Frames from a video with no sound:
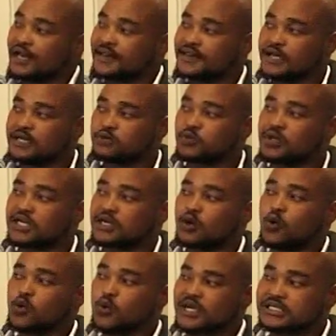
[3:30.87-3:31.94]
and then
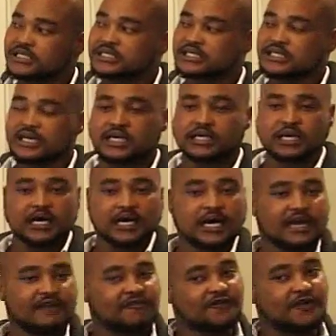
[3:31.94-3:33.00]
we always seek
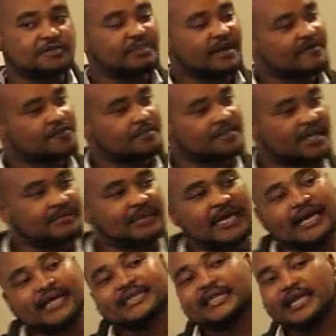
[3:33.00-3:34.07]
a feedback from
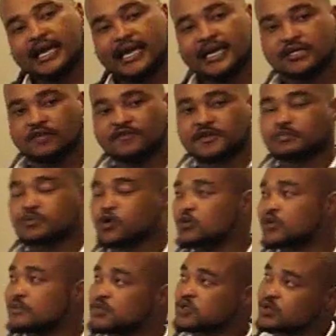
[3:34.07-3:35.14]
them at the end of the
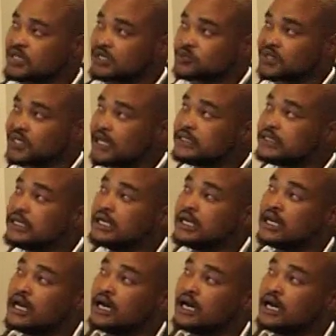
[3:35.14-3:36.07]
program so that we can